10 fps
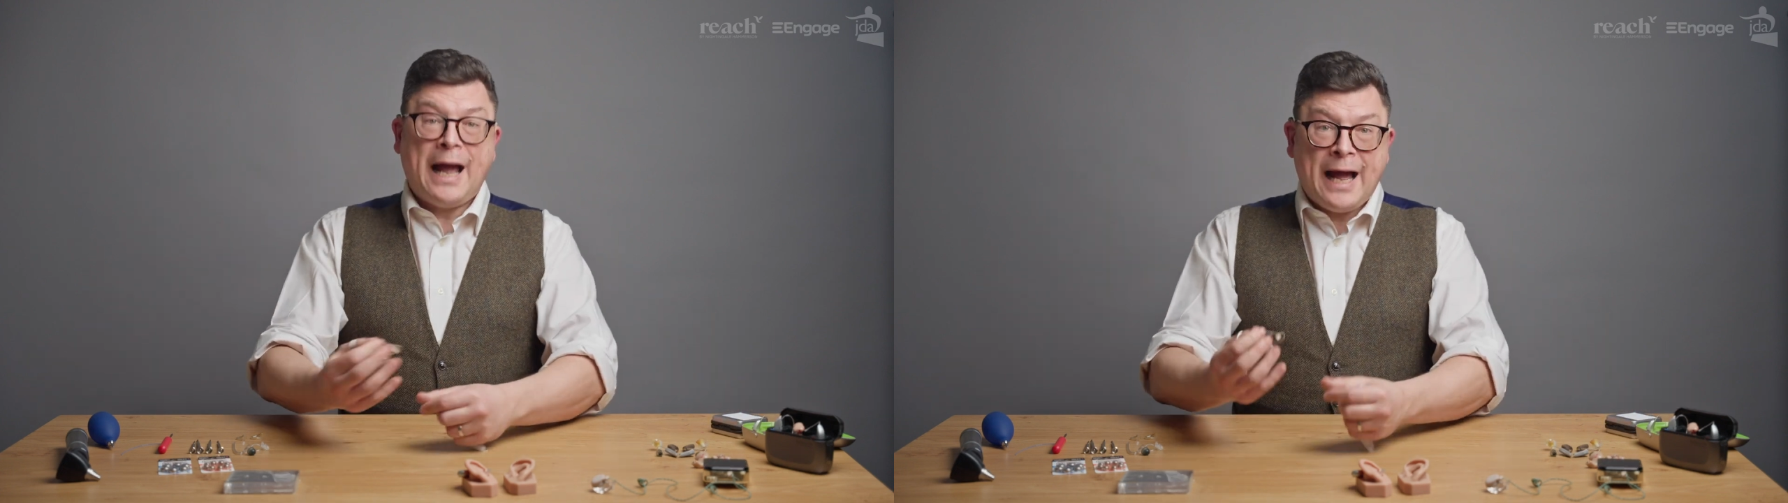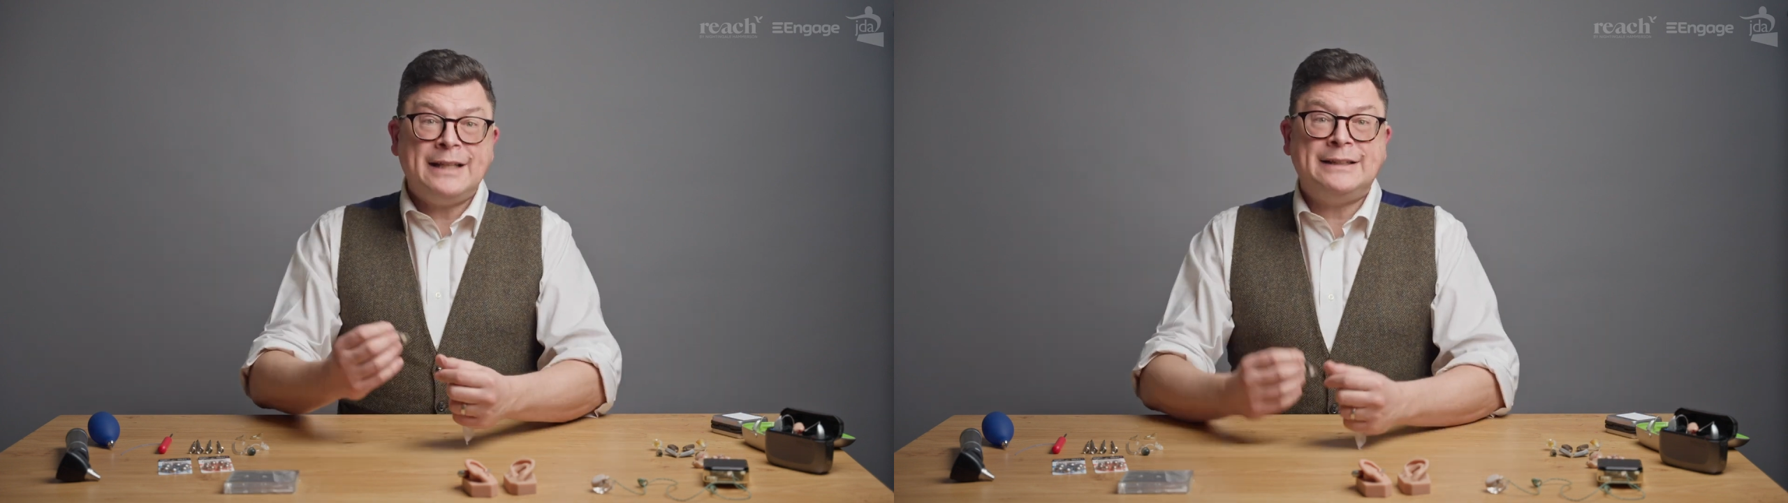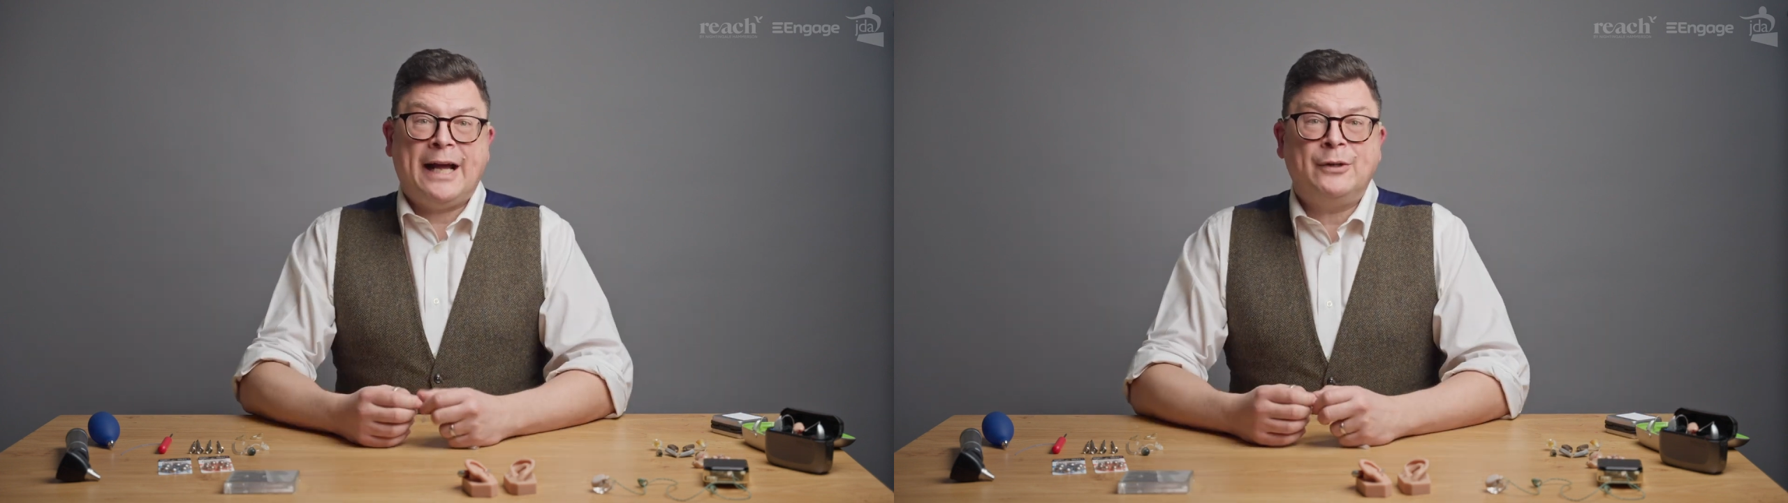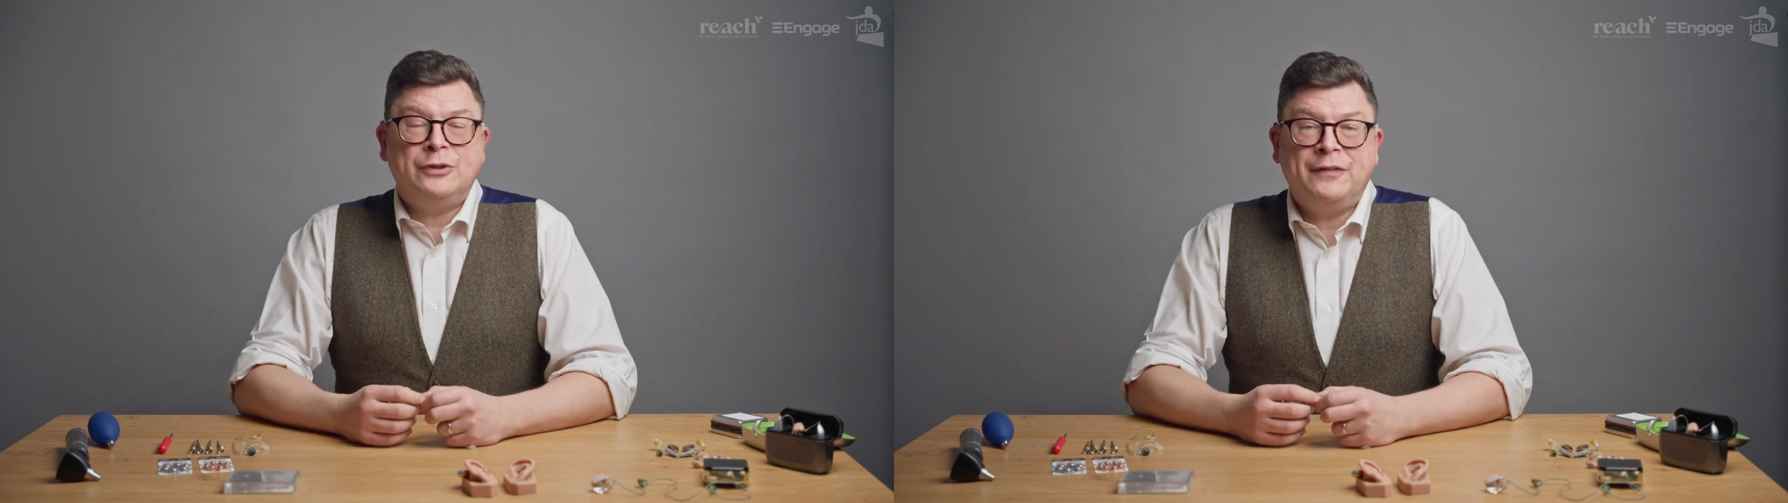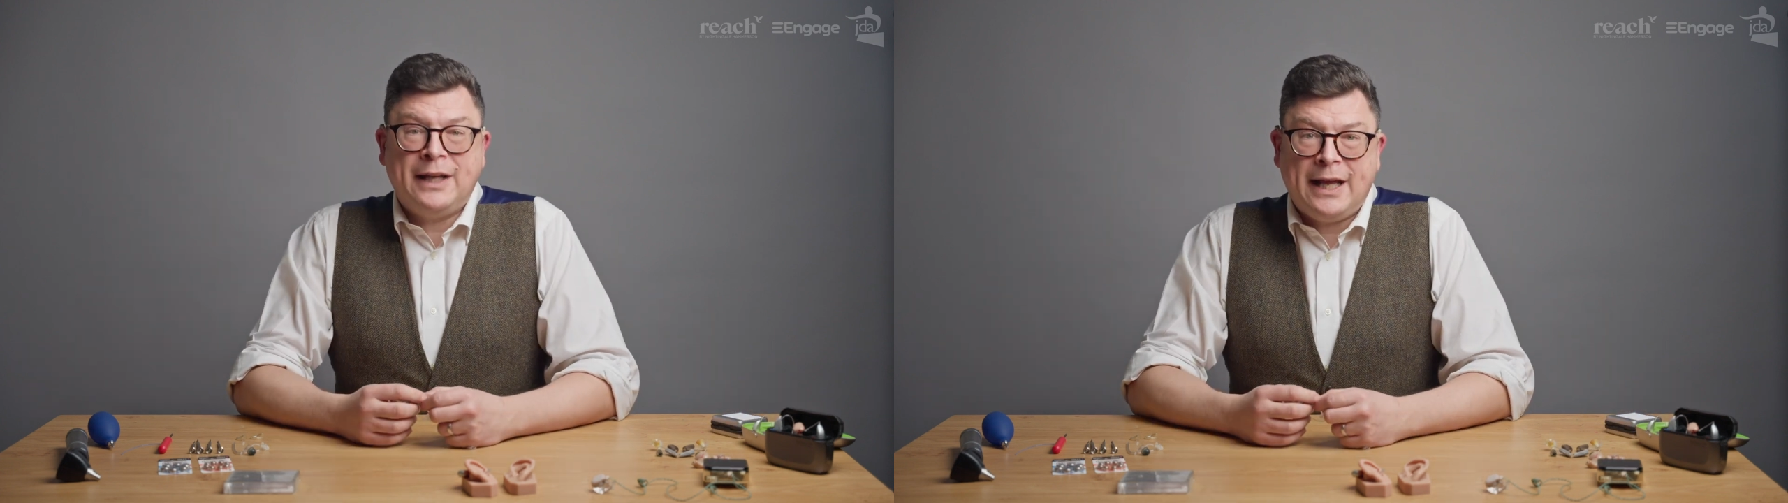and out
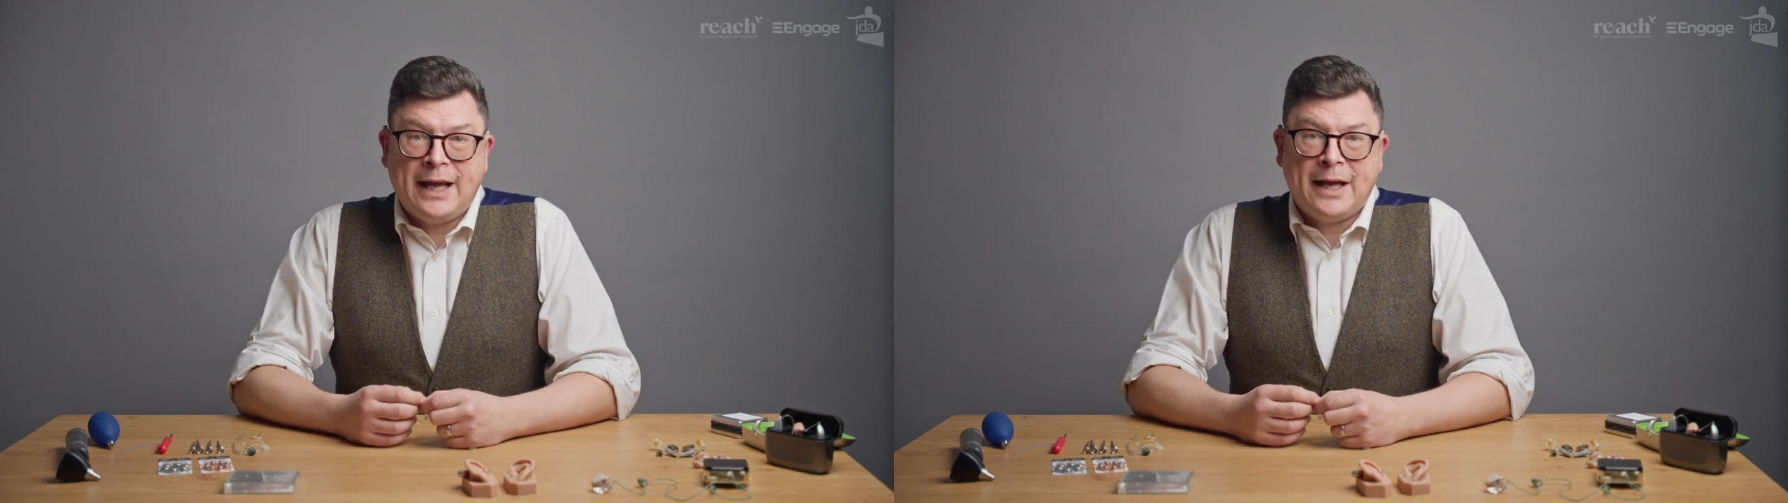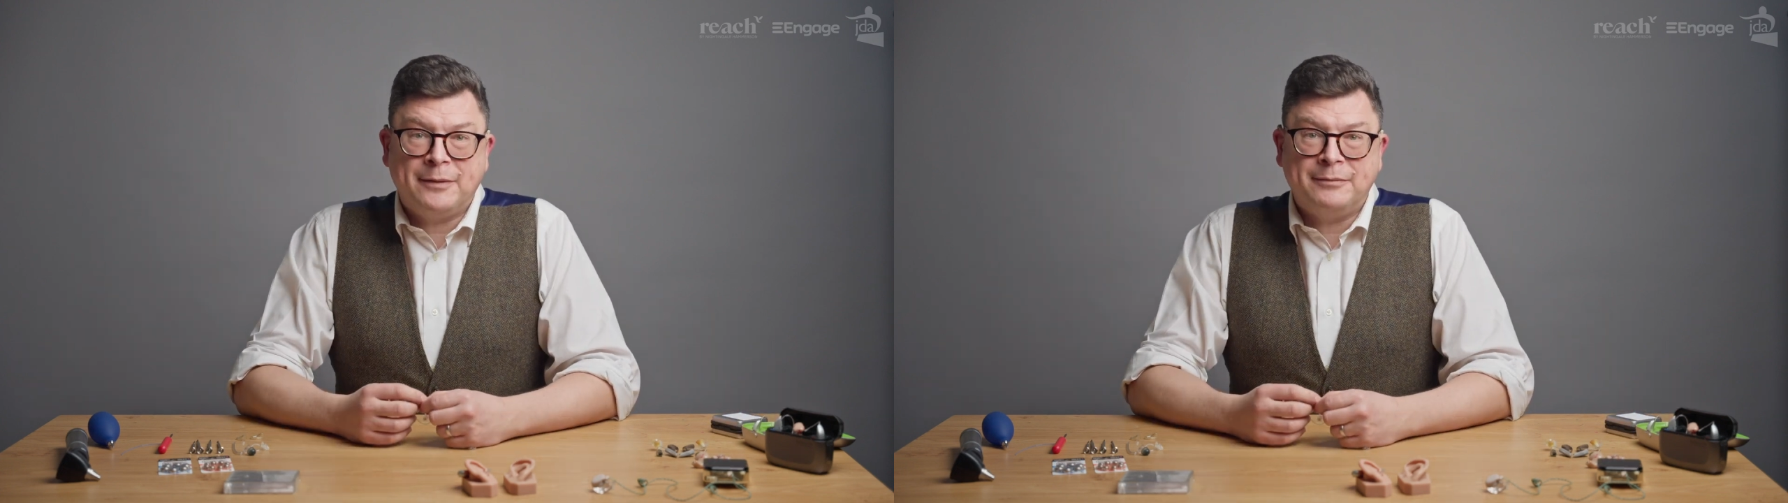of the ear.